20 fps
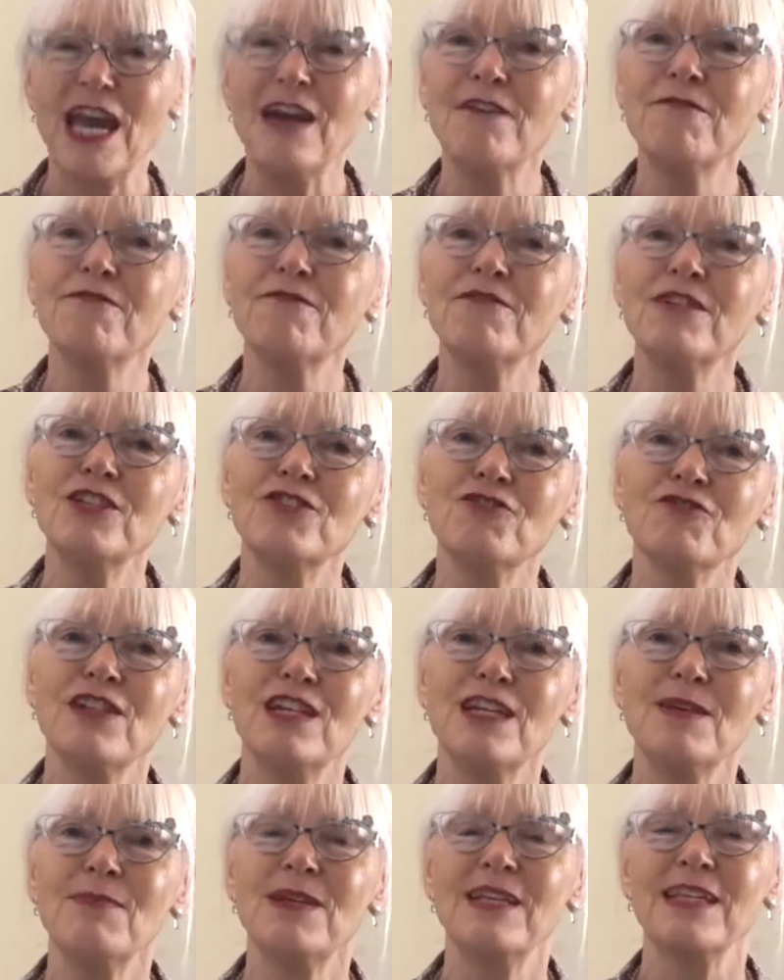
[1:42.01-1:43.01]
Every
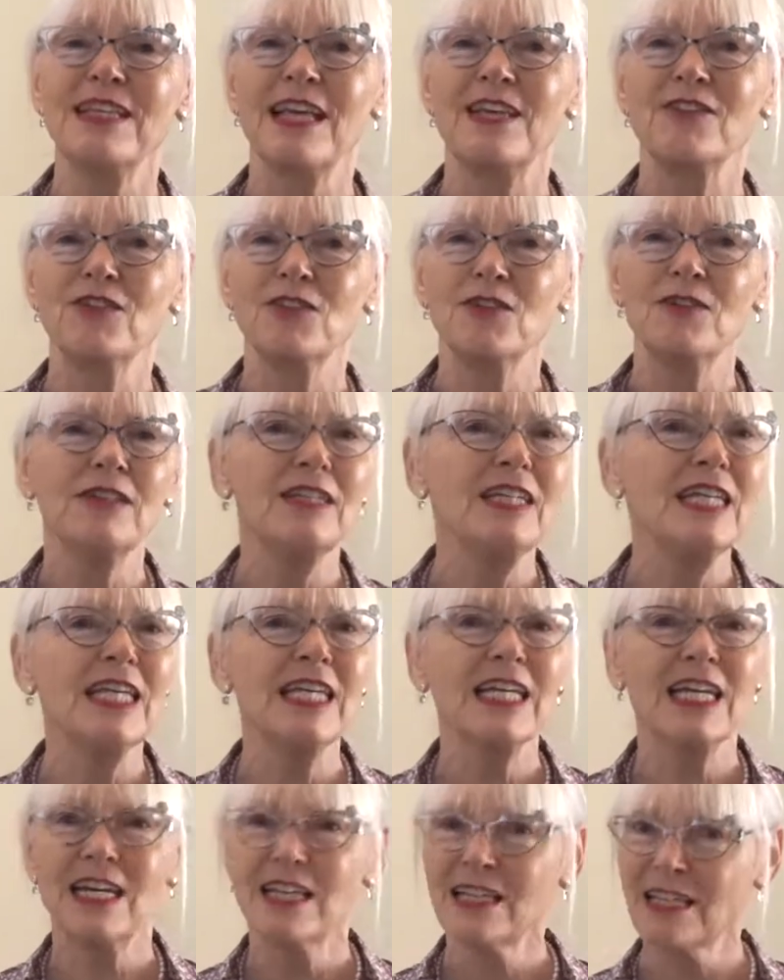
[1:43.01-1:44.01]
dream is as
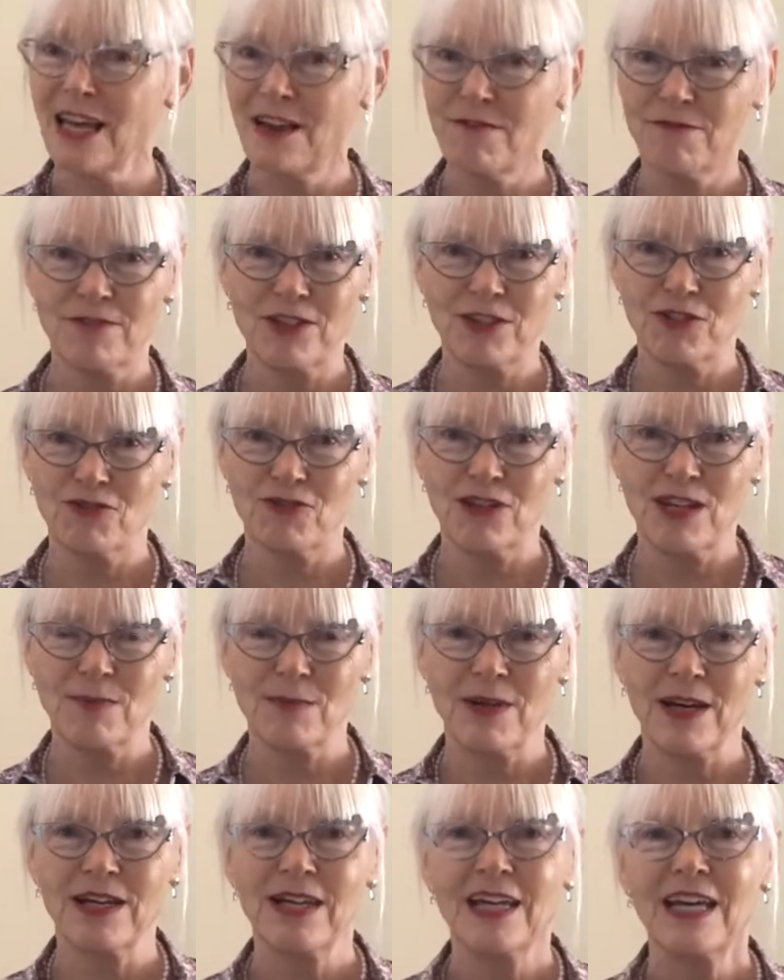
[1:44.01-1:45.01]
unique as every
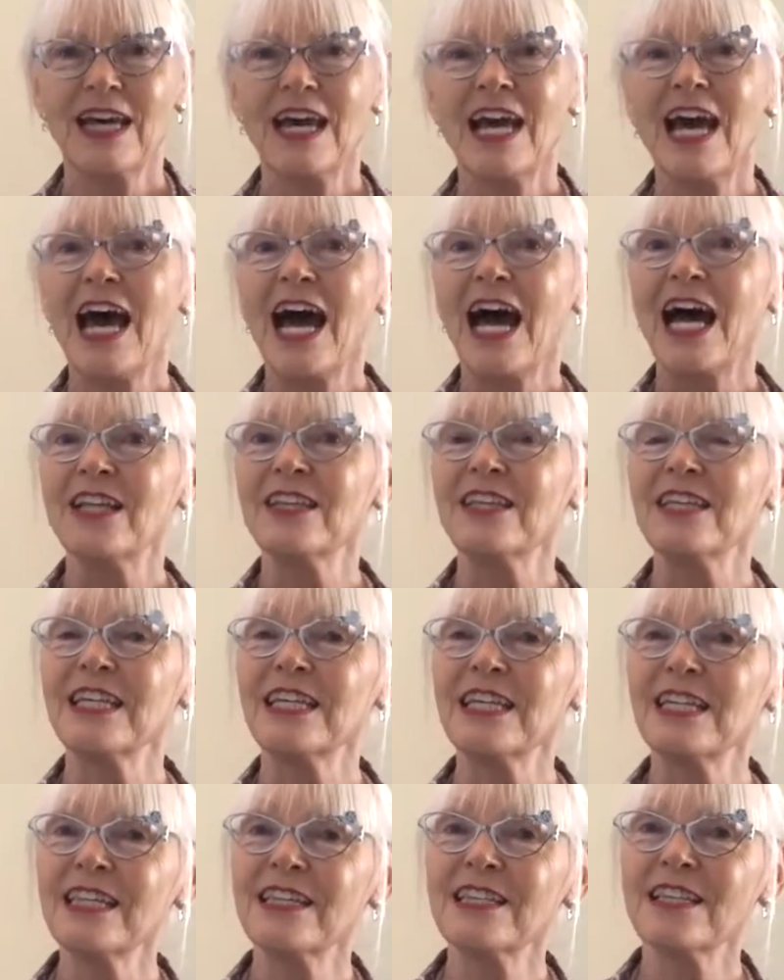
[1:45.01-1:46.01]
dreamer, and
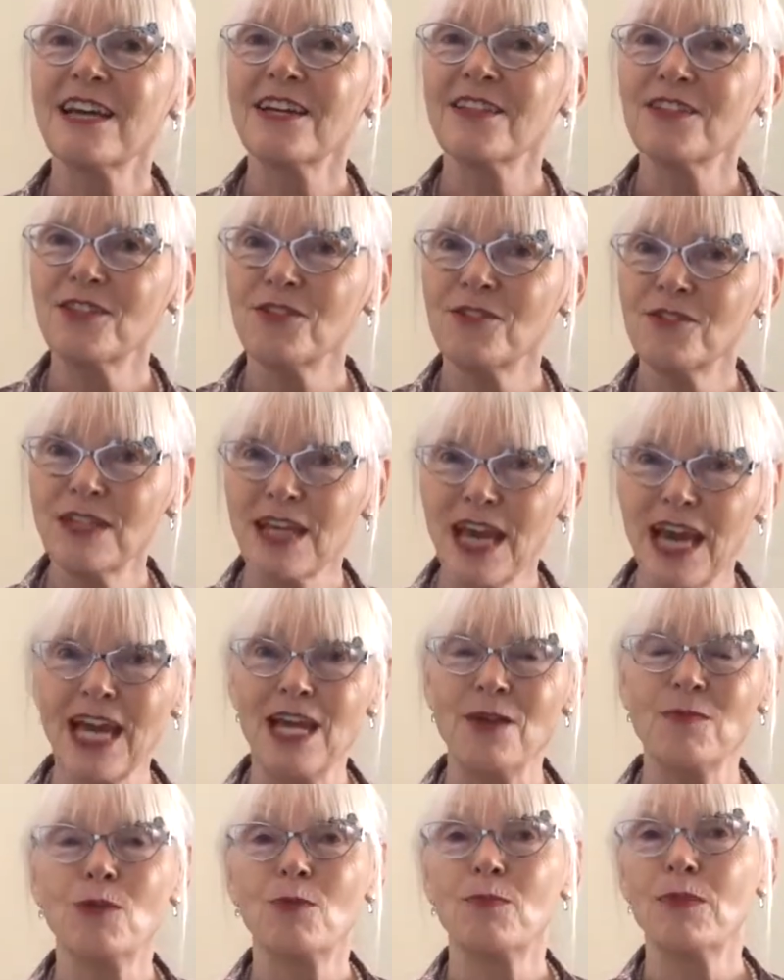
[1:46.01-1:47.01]
the insights you
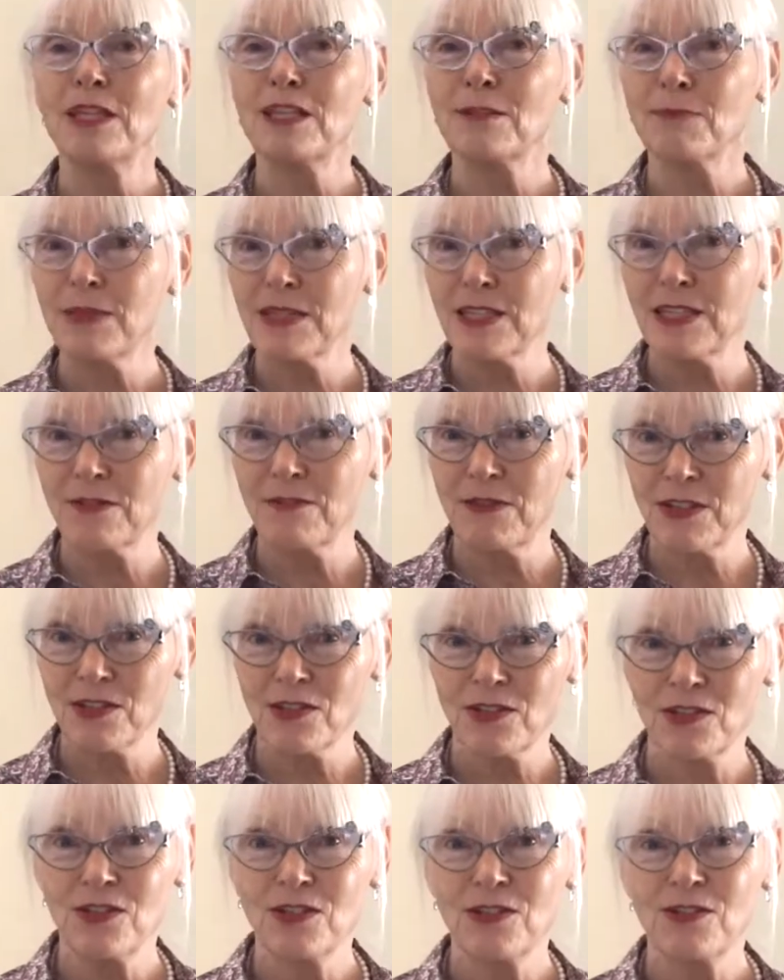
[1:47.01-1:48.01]
gain will be specific
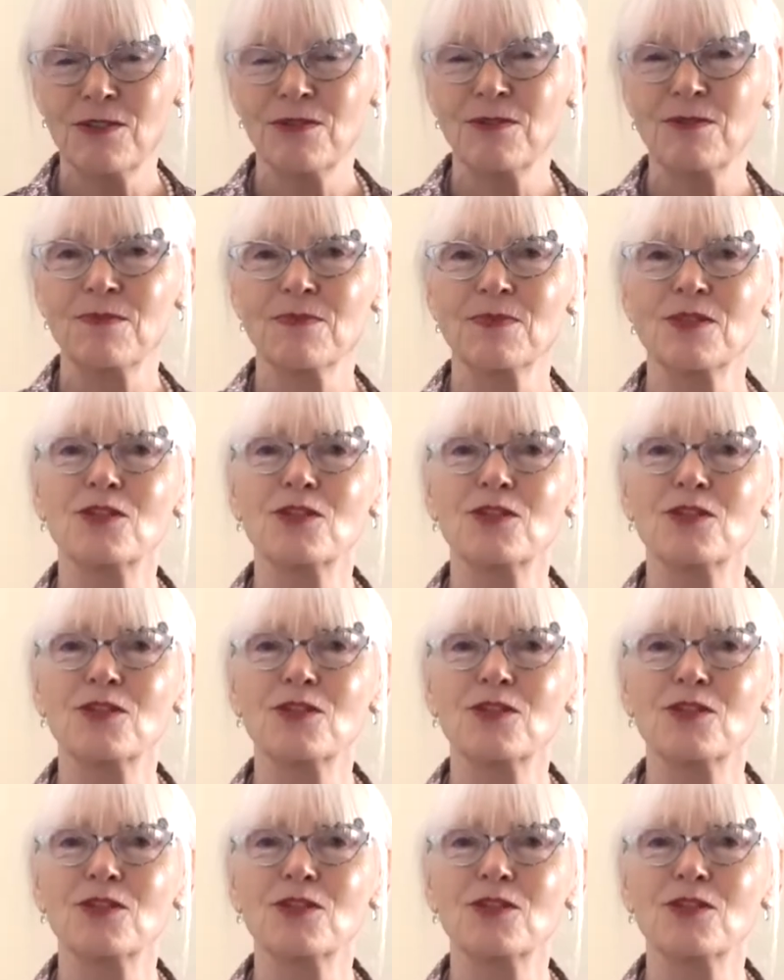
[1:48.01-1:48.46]
to you.